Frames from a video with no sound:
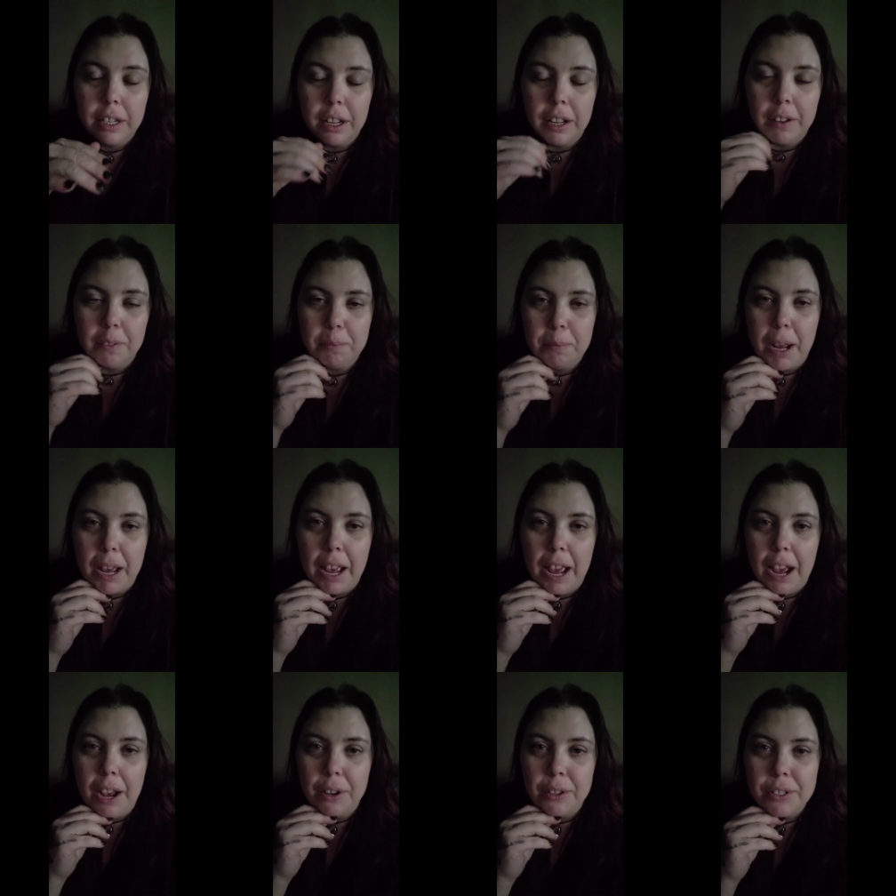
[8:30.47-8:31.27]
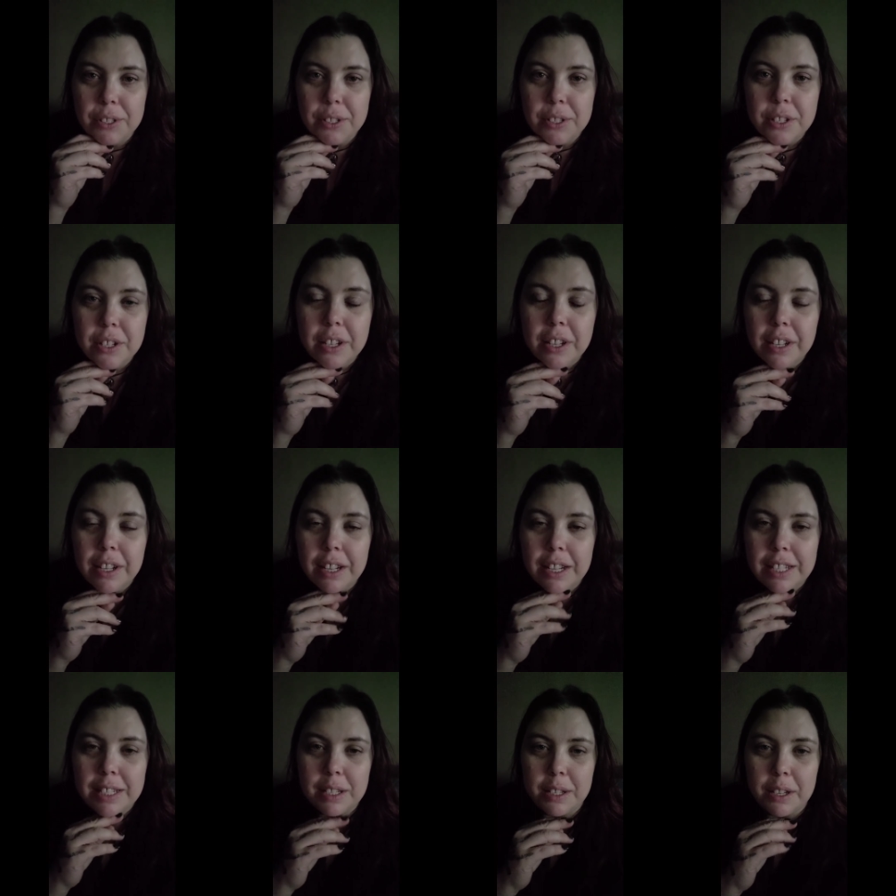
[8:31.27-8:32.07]
of my house,
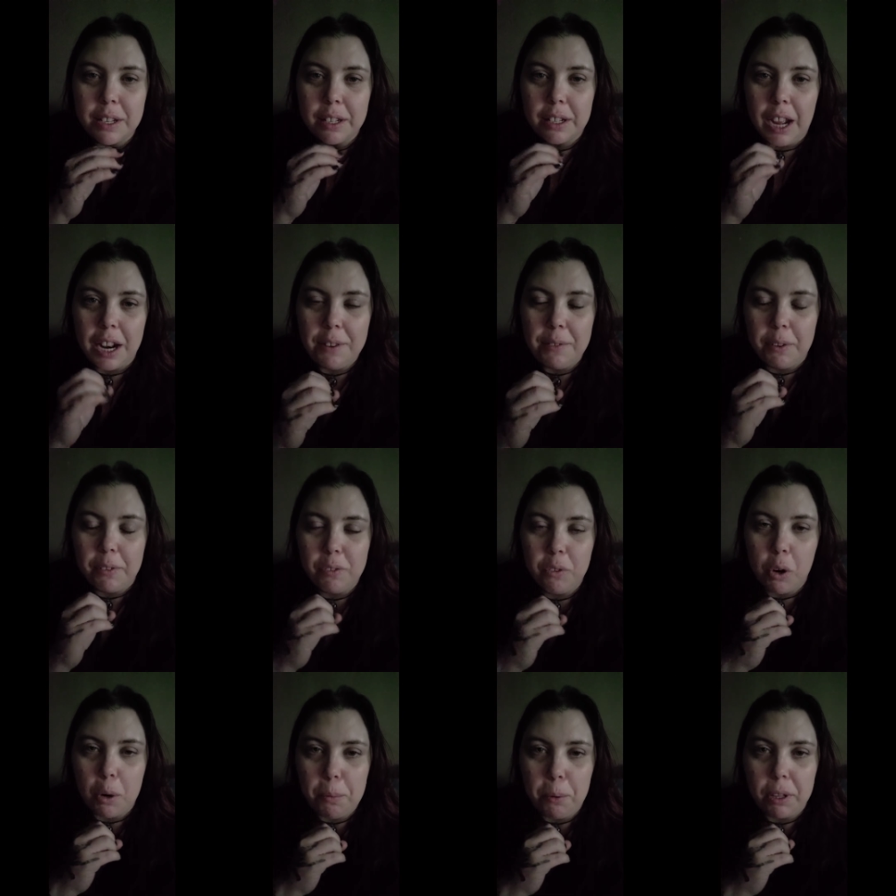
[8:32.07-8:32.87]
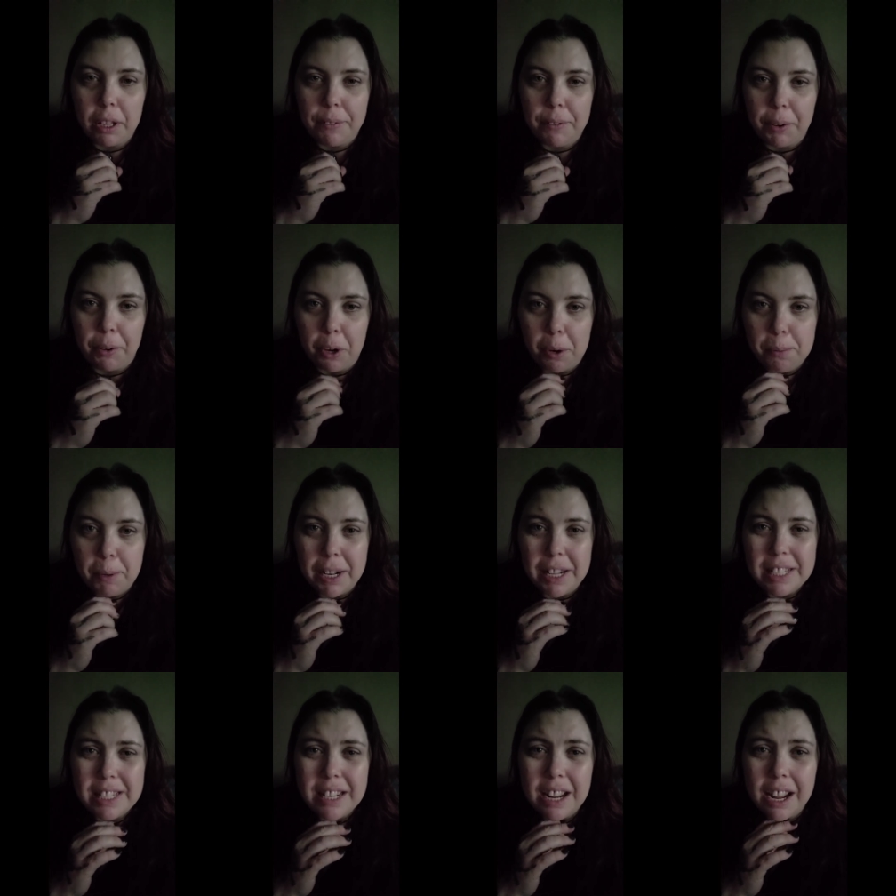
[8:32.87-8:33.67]
it's a kind of a formal living room, and
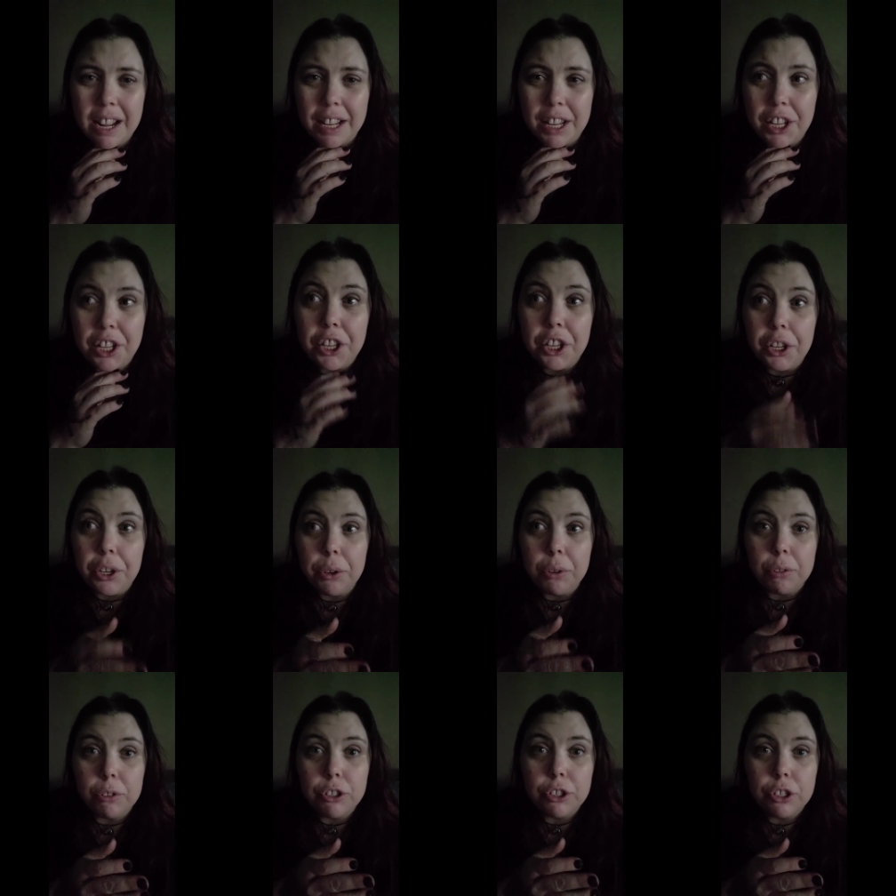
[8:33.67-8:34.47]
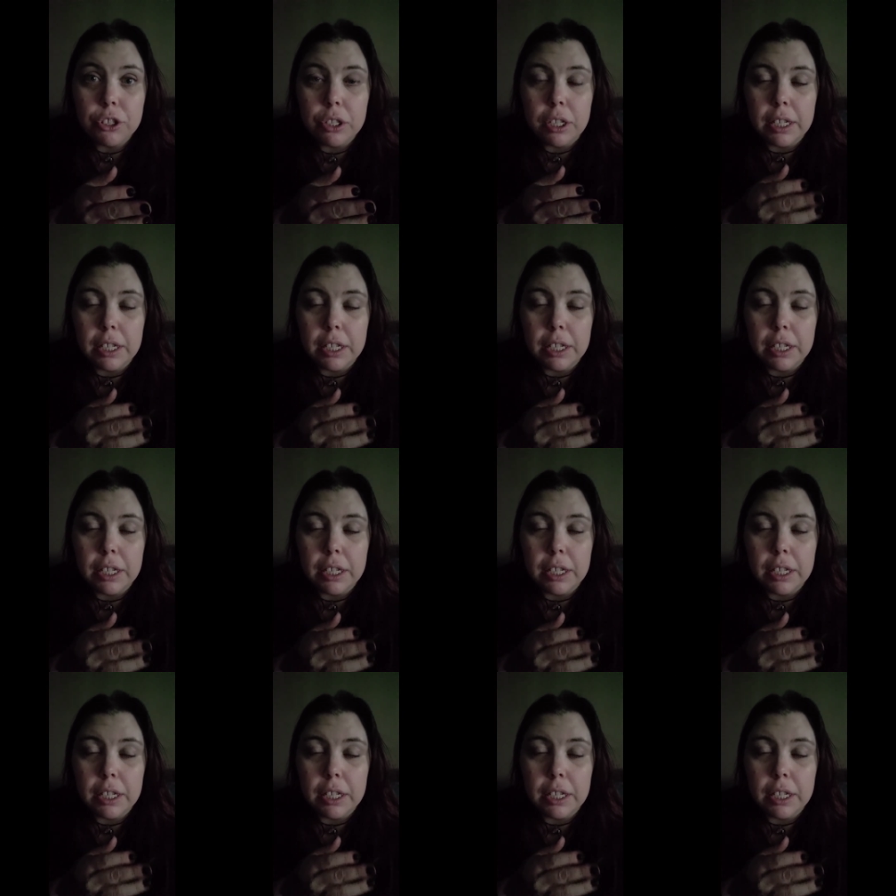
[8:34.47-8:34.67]
it's not huge.